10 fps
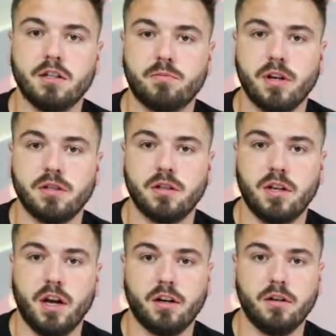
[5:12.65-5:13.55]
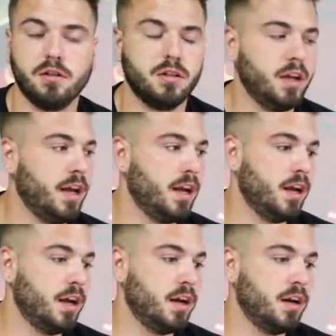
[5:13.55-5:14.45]
as presence detectors,
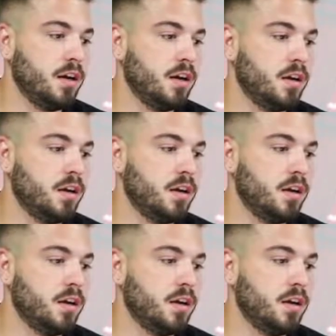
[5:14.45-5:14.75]
and